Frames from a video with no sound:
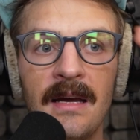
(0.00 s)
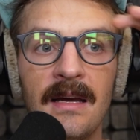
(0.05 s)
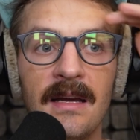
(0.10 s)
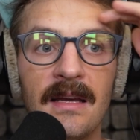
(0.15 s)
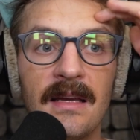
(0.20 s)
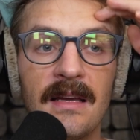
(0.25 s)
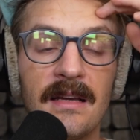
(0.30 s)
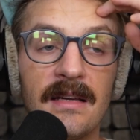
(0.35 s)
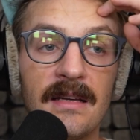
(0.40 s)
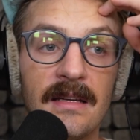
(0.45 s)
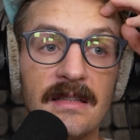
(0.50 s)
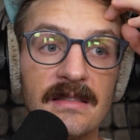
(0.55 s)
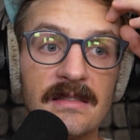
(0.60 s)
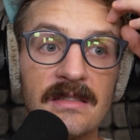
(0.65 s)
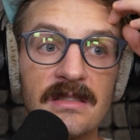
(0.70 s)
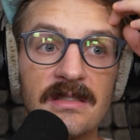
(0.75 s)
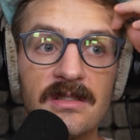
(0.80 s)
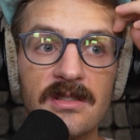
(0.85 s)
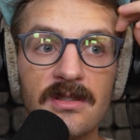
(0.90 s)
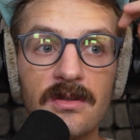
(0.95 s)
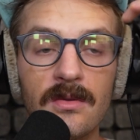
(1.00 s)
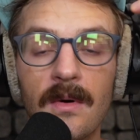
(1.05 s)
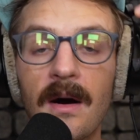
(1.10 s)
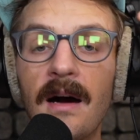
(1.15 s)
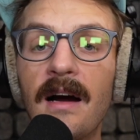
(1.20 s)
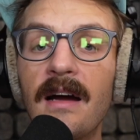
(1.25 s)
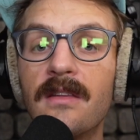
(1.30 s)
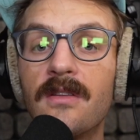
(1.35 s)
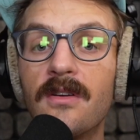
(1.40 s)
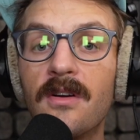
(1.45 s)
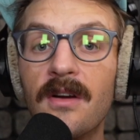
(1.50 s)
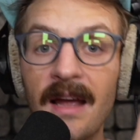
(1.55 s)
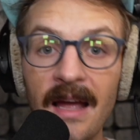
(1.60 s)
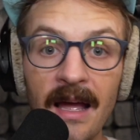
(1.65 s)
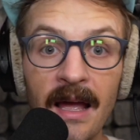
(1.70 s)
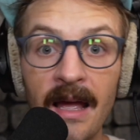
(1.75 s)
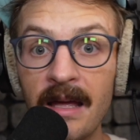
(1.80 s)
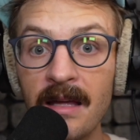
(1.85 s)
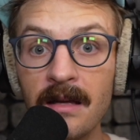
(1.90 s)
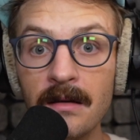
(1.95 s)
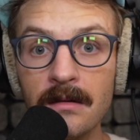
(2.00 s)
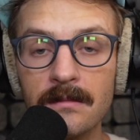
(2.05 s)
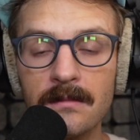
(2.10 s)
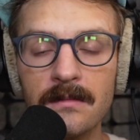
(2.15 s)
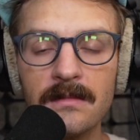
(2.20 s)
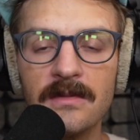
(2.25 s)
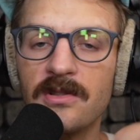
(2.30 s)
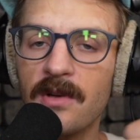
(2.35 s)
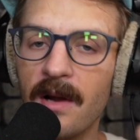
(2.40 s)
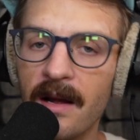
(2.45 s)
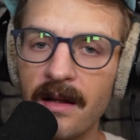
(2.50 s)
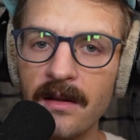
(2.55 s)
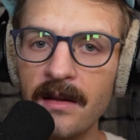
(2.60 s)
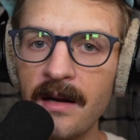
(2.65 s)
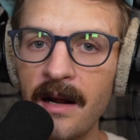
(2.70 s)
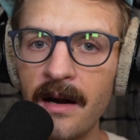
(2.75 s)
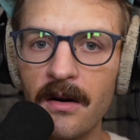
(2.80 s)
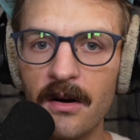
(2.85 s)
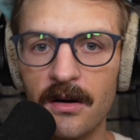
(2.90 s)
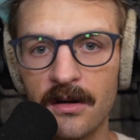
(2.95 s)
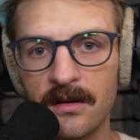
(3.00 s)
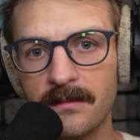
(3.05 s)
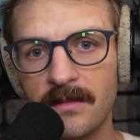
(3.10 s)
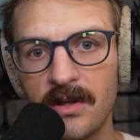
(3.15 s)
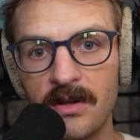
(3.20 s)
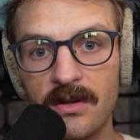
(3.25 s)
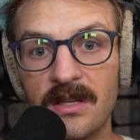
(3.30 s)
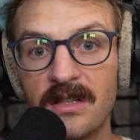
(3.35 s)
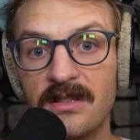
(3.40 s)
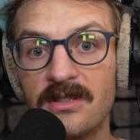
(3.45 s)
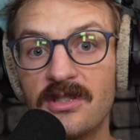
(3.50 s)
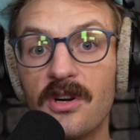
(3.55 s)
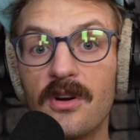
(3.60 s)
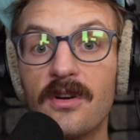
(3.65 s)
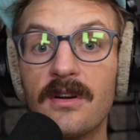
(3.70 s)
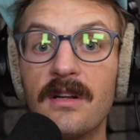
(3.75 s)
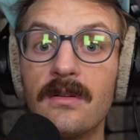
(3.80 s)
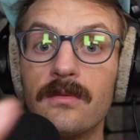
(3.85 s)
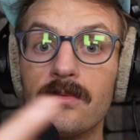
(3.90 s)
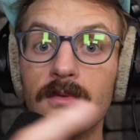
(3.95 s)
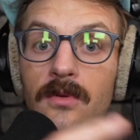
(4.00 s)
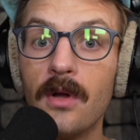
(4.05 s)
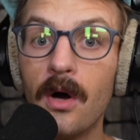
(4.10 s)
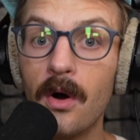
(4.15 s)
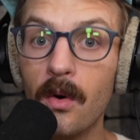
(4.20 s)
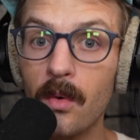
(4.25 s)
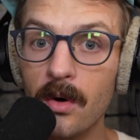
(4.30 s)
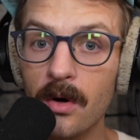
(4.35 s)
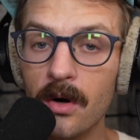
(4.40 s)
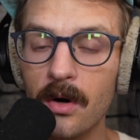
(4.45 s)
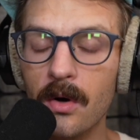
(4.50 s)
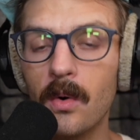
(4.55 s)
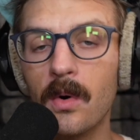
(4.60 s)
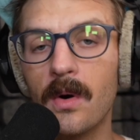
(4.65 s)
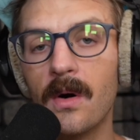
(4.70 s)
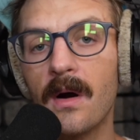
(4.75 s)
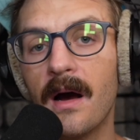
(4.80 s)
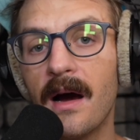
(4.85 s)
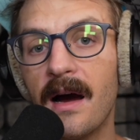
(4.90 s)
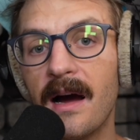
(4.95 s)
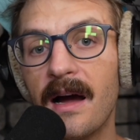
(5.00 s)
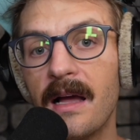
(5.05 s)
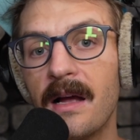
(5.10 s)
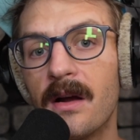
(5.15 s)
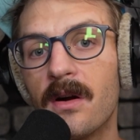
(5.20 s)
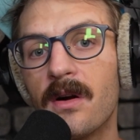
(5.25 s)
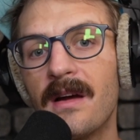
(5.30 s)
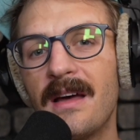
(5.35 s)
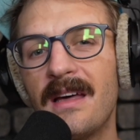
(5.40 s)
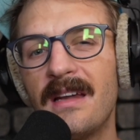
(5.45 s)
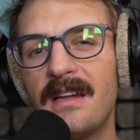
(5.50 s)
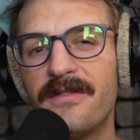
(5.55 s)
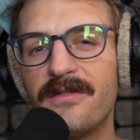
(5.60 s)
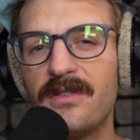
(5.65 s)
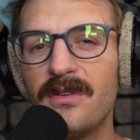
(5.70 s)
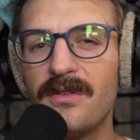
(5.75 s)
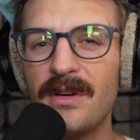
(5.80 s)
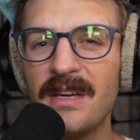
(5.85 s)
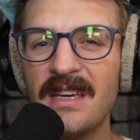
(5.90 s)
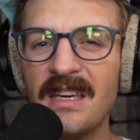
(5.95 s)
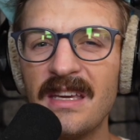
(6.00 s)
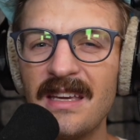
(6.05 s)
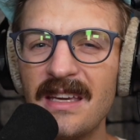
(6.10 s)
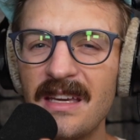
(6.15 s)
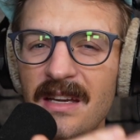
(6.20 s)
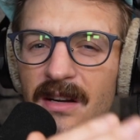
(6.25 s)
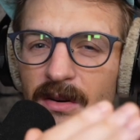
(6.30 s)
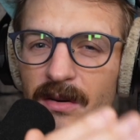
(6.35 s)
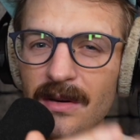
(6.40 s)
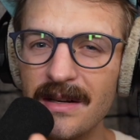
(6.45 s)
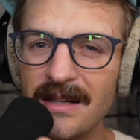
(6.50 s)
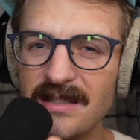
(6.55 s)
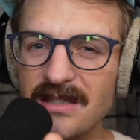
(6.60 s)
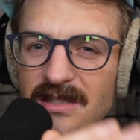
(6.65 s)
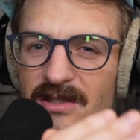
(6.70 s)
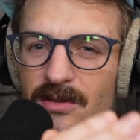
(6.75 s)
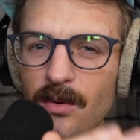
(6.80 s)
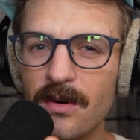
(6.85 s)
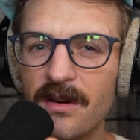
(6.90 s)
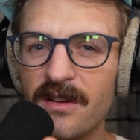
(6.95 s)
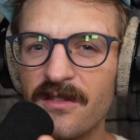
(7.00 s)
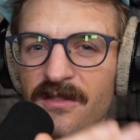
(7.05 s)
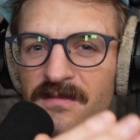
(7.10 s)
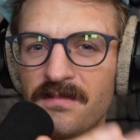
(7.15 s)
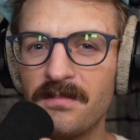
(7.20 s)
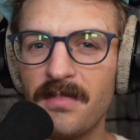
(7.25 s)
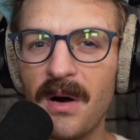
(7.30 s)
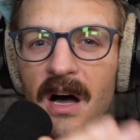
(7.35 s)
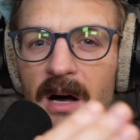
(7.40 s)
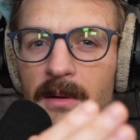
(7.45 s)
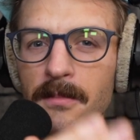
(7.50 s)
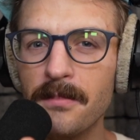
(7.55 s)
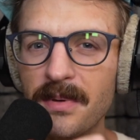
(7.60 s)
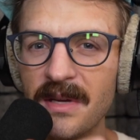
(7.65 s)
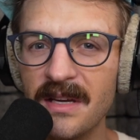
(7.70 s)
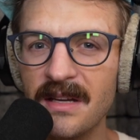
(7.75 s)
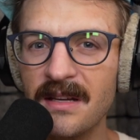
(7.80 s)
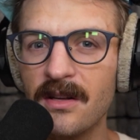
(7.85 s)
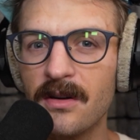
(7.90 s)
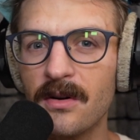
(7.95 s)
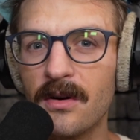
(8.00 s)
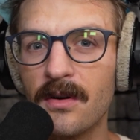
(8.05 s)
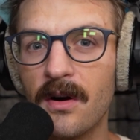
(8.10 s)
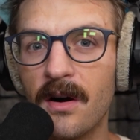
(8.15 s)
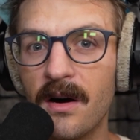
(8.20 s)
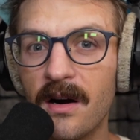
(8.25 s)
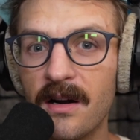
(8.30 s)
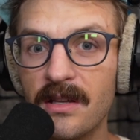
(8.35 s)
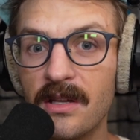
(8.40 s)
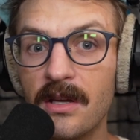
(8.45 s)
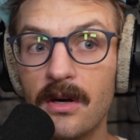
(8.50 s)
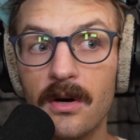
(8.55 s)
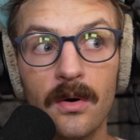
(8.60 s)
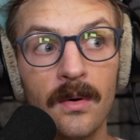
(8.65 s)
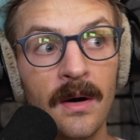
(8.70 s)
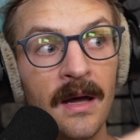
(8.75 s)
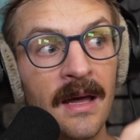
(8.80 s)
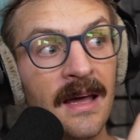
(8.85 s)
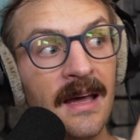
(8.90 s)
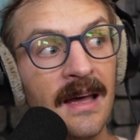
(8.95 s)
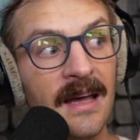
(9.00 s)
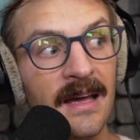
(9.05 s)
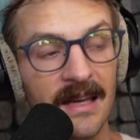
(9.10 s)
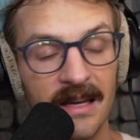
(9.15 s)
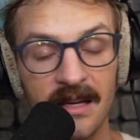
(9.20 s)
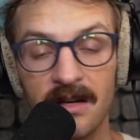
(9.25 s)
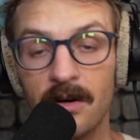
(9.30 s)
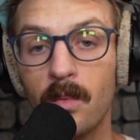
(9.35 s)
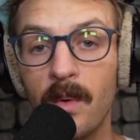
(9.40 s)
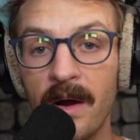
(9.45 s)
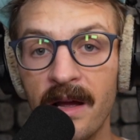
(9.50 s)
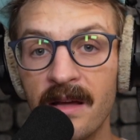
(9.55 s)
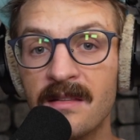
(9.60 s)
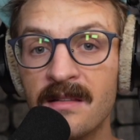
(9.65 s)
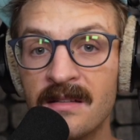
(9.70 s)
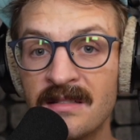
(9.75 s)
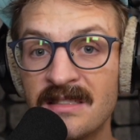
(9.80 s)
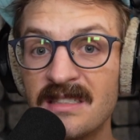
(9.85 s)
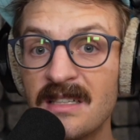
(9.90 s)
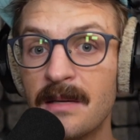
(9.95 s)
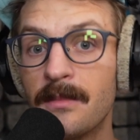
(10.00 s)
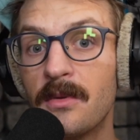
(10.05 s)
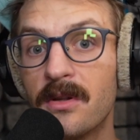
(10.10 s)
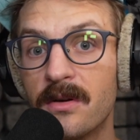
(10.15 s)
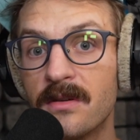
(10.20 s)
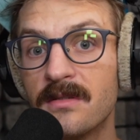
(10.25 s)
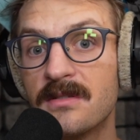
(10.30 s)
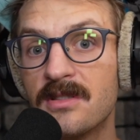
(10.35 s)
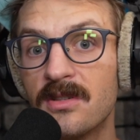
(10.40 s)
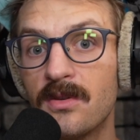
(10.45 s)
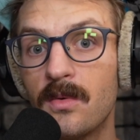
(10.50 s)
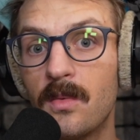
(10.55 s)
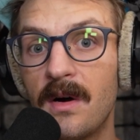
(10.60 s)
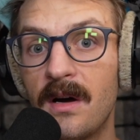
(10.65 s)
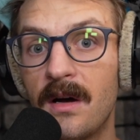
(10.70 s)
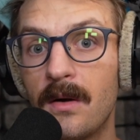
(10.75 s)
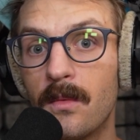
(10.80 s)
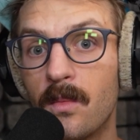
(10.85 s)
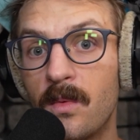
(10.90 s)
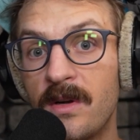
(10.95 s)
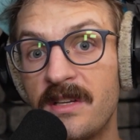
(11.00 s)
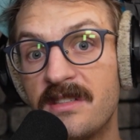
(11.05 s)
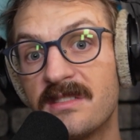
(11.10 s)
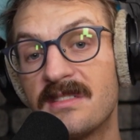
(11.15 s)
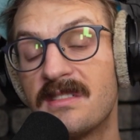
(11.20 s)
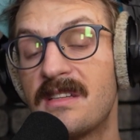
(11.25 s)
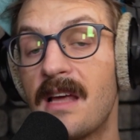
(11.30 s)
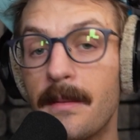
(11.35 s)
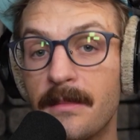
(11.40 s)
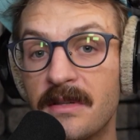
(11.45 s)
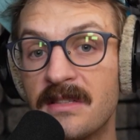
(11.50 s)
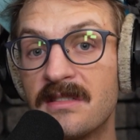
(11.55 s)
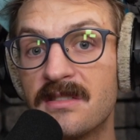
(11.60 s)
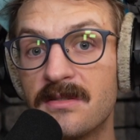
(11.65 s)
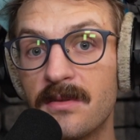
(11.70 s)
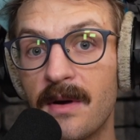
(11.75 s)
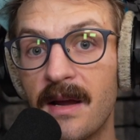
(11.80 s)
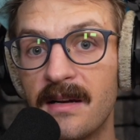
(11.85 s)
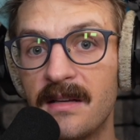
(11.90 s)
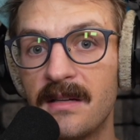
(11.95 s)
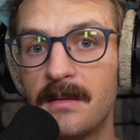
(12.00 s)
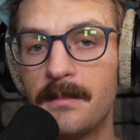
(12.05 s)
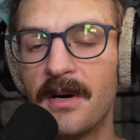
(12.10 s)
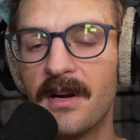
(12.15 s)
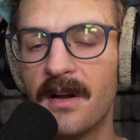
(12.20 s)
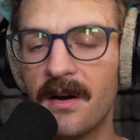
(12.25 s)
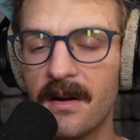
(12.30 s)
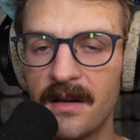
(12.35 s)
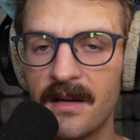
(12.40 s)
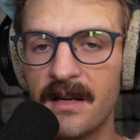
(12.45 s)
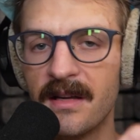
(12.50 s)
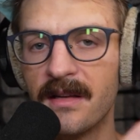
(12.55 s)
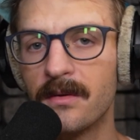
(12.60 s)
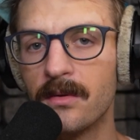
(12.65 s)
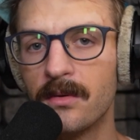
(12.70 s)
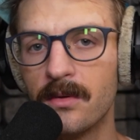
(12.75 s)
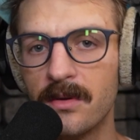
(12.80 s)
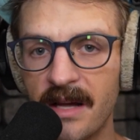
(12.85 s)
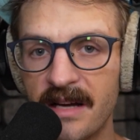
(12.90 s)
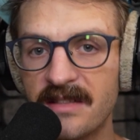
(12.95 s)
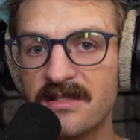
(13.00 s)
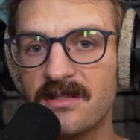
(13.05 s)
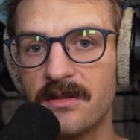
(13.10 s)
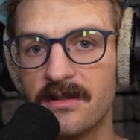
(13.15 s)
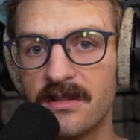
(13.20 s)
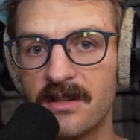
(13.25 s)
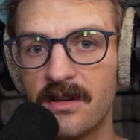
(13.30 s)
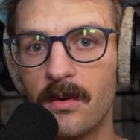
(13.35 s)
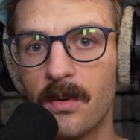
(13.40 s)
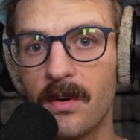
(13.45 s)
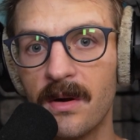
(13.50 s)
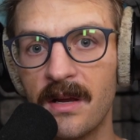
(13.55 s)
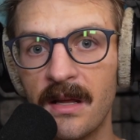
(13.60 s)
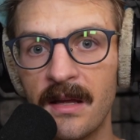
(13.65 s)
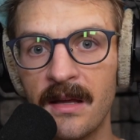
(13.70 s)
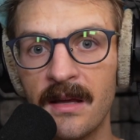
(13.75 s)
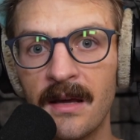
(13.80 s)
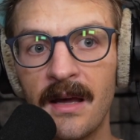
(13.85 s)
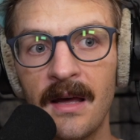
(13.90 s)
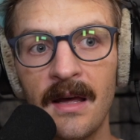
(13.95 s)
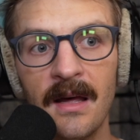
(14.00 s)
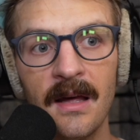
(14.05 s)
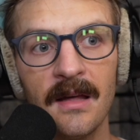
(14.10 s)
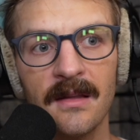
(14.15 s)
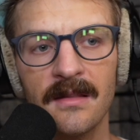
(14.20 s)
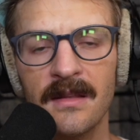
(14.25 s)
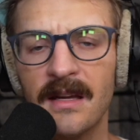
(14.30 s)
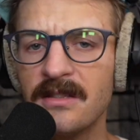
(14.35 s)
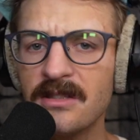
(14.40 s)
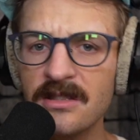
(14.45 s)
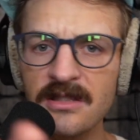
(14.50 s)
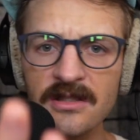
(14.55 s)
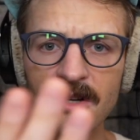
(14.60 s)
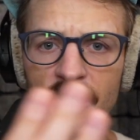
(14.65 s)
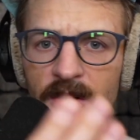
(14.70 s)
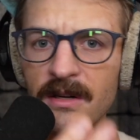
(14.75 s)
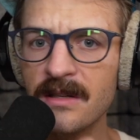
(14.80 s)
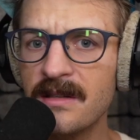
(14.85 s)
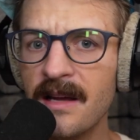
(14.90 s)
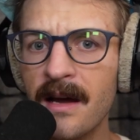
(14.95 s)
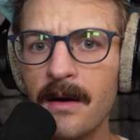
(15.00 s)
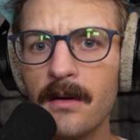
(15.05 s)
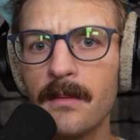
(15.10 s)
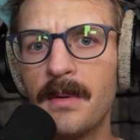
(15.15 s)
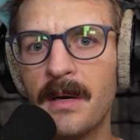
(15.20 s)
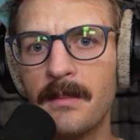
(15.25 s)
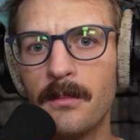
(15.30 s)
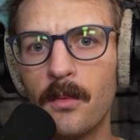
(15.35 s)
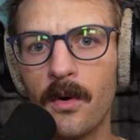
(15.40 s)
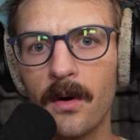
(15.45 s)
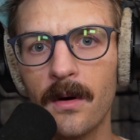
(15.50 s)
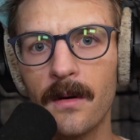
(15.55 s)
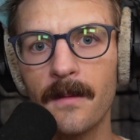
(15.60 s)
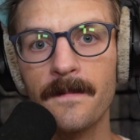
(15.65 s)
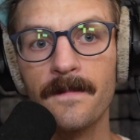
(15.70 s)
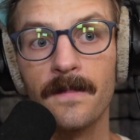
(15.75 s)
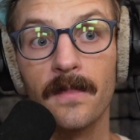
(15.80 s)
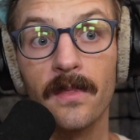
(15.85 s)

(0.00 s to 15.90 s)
is to either A, trial and error. You can turn it lower or higher, and if you hear it sort of pumping your audio in a way similar to what we just demonstrated, but on a lesser degree, then just turn it down a bit more.